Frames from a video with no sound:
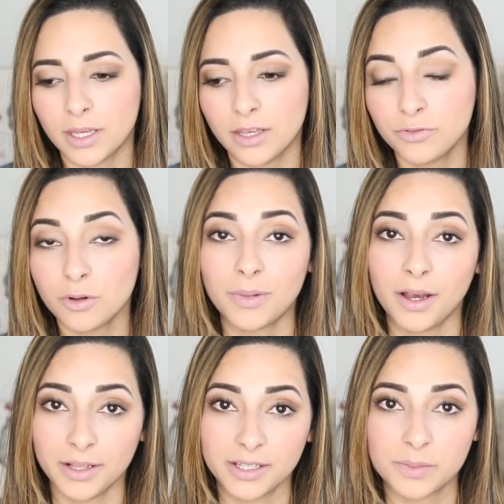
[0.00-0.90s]
If you're
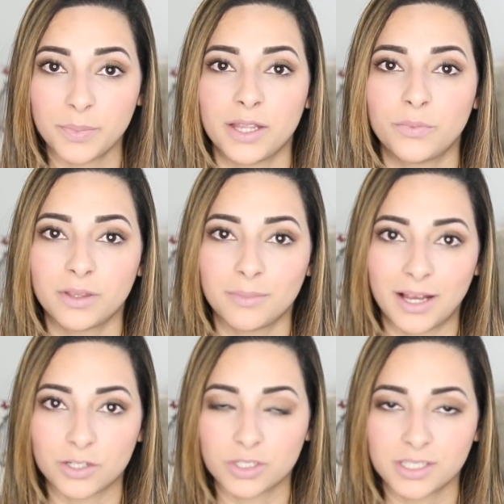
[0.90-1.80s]
buying this bed with the
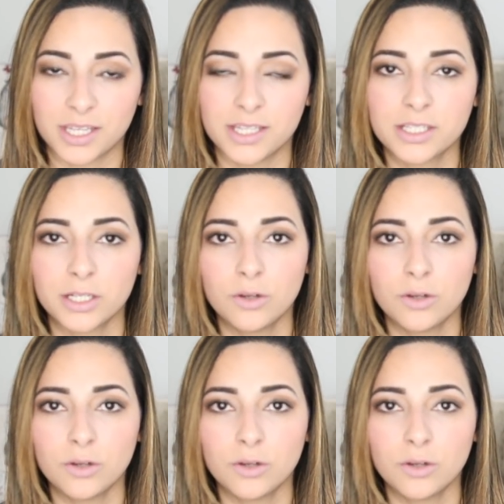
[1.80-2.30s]
mattresses,